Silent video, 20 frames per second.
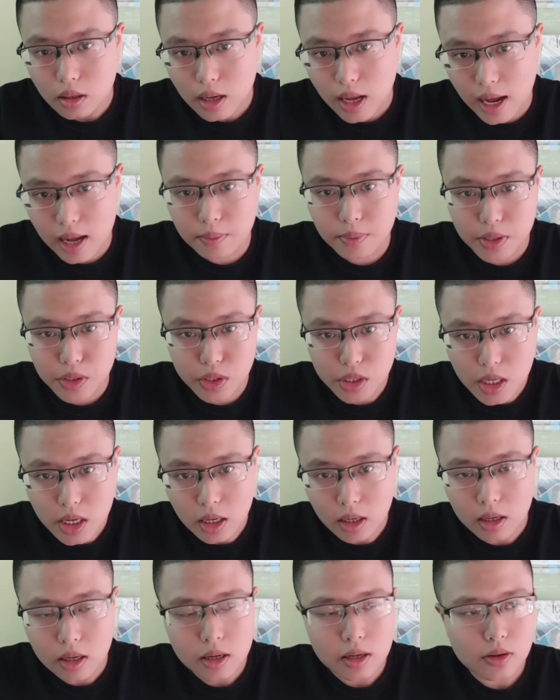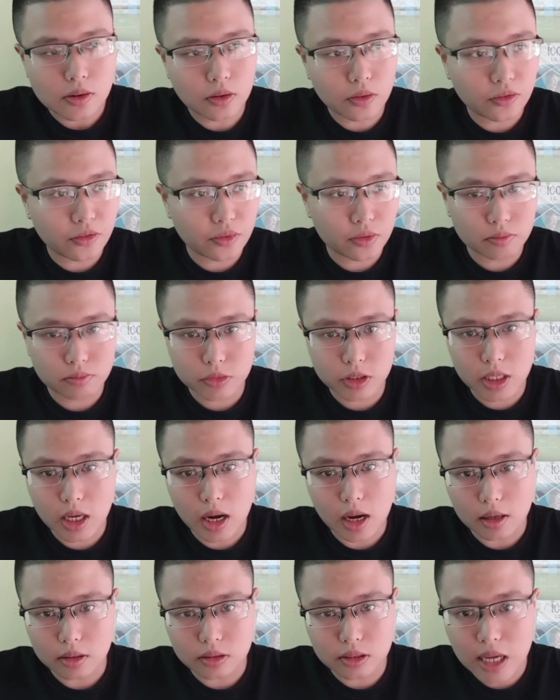ABC.
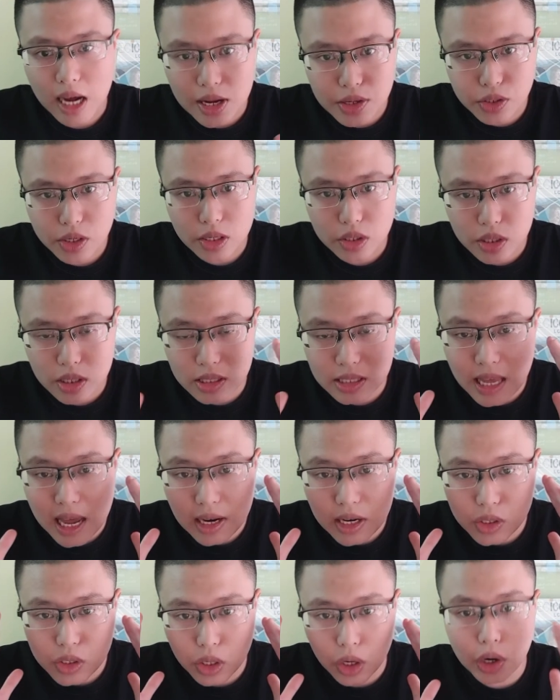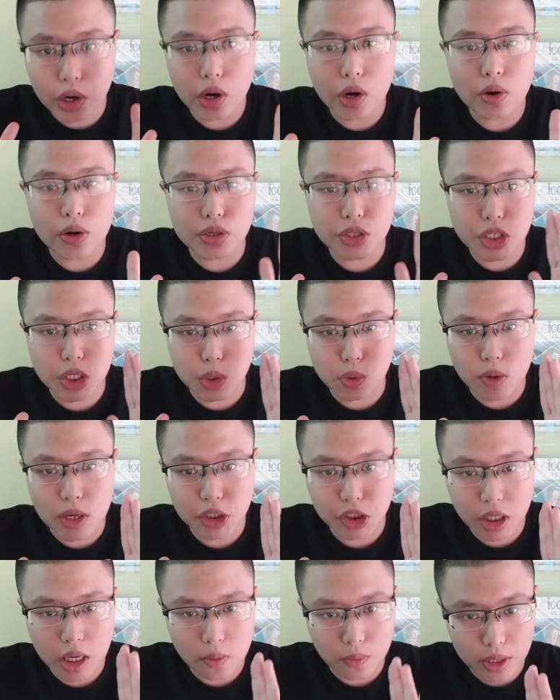Yeah, that's it. That is the current
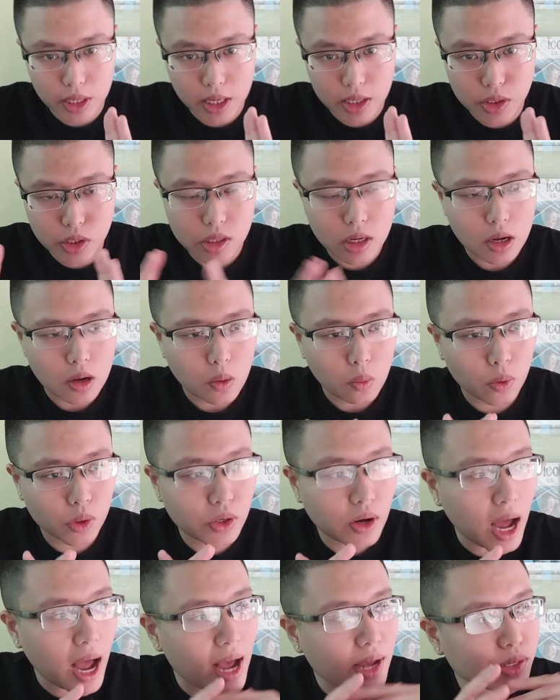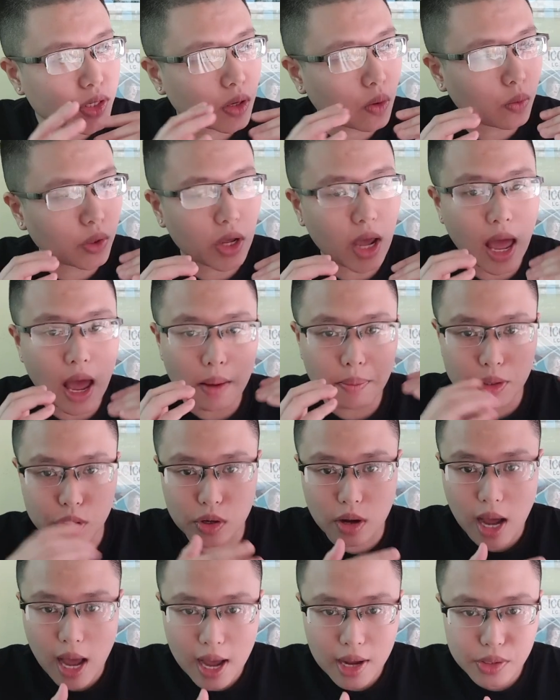situation nowadays. When you happen to
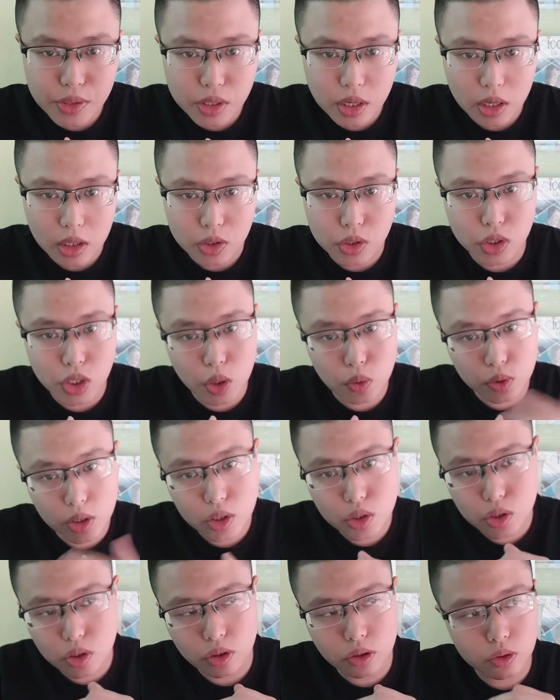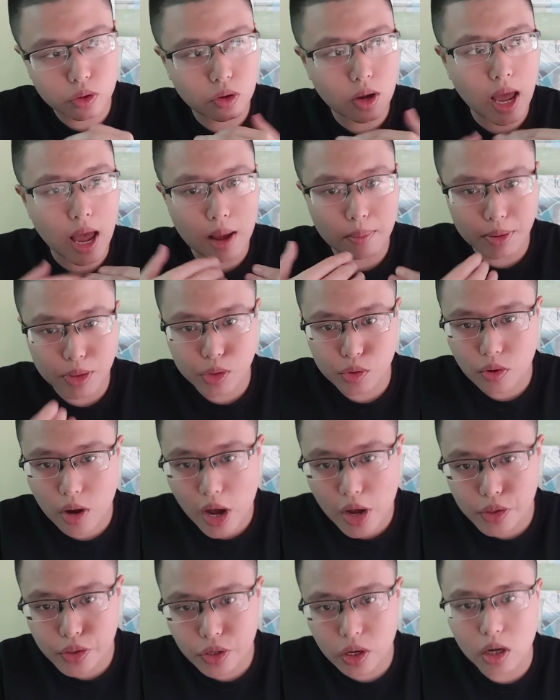ask a student, or you happen to
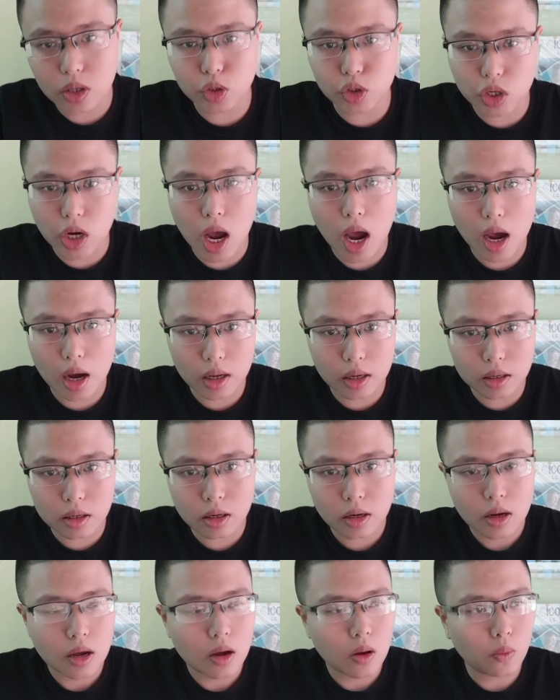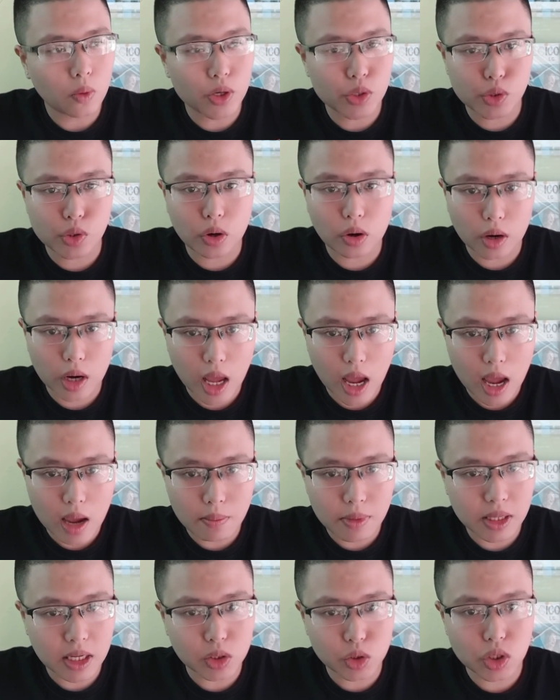ask a child, what is your
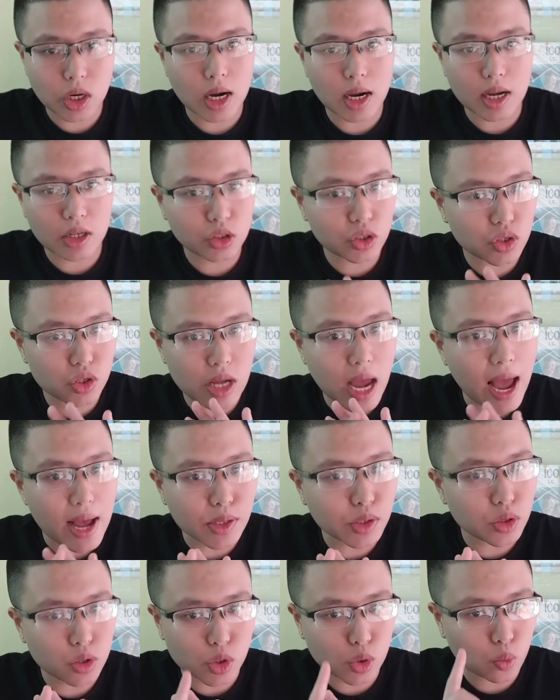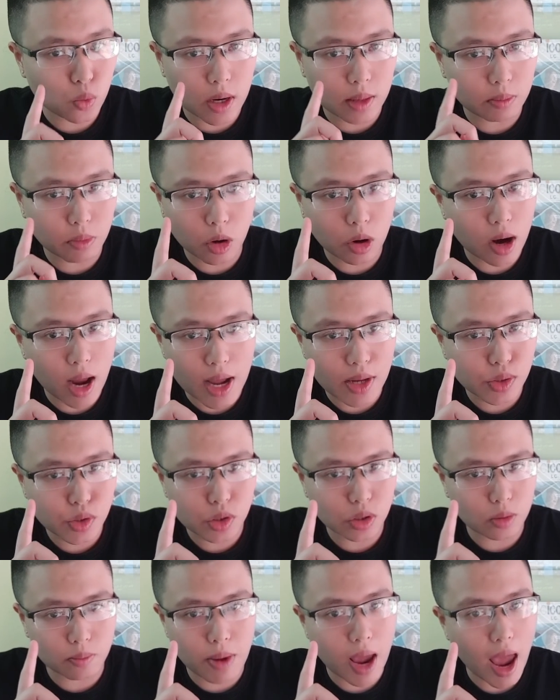name? And that child just answers one more
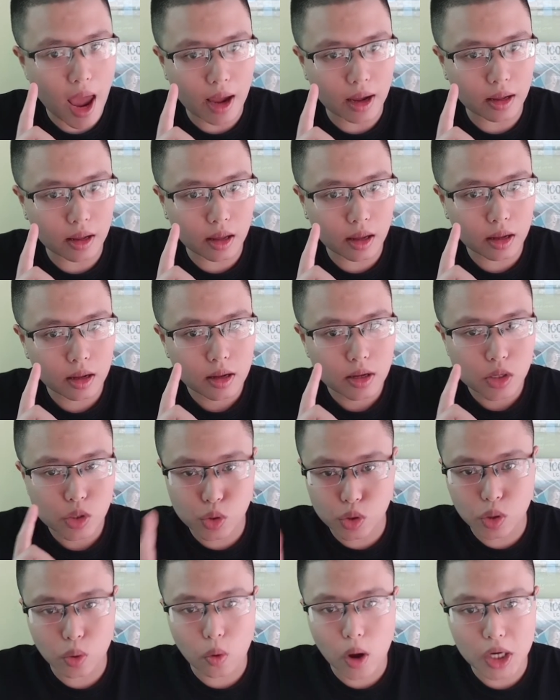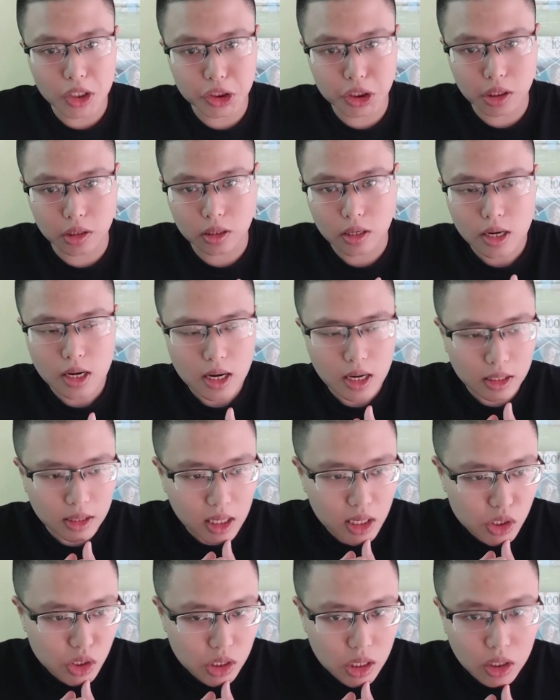answer back to the question. And
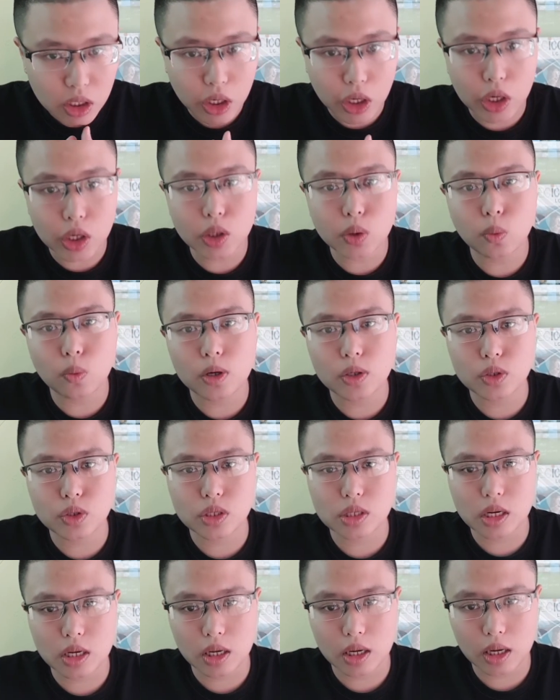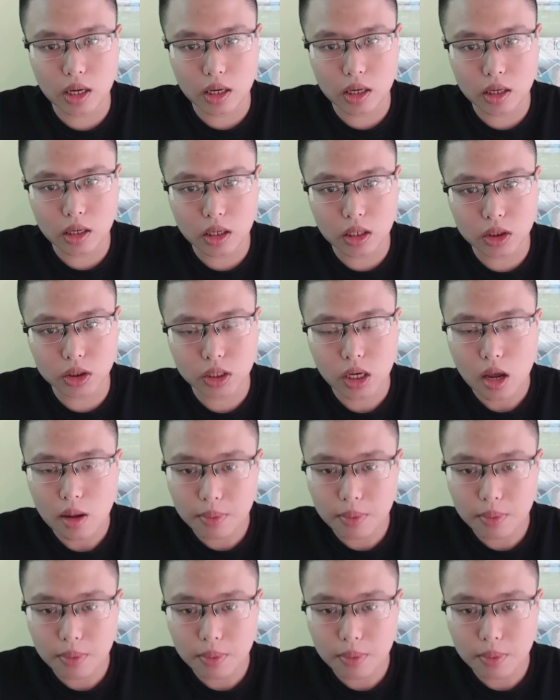that is not a good way to study English.